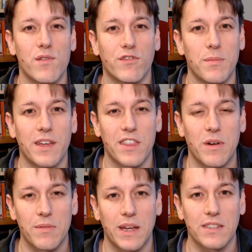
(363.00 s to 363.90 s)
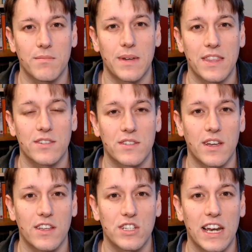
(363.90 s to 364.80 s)
from the other maths
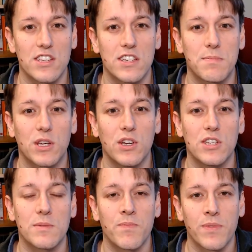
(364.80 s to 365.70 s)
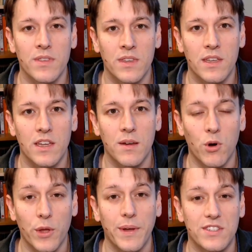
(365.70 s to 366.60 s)
challenges, because
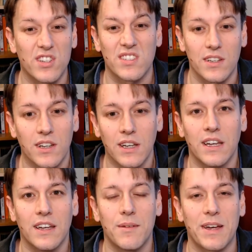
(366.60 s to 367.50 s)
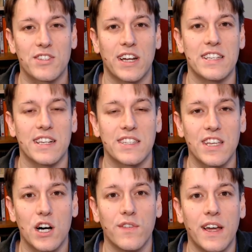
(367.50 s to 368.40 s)
although it's just a maths challenge in
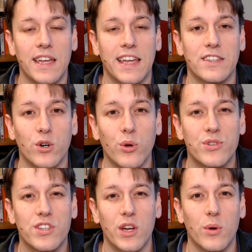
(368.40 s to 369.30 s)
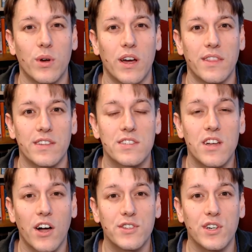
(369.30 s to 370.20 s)
itself, it's also the
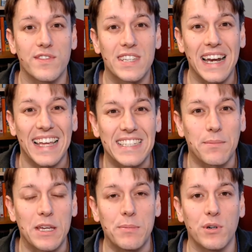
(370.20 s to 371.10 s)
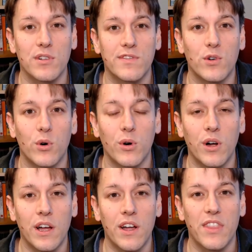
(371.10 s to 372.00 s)
start of selecting people
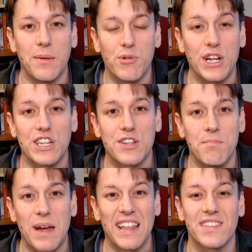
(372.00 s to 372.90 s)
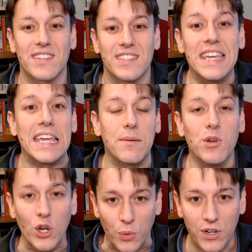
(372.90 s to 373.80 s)
for the British maths
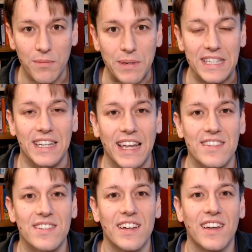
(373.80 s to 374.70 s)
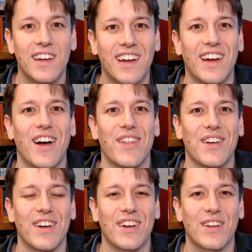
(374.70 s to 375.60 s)
team who will compete against
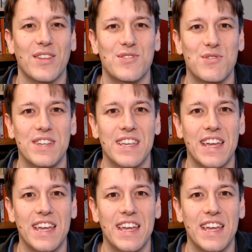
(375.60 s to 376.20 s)
other countries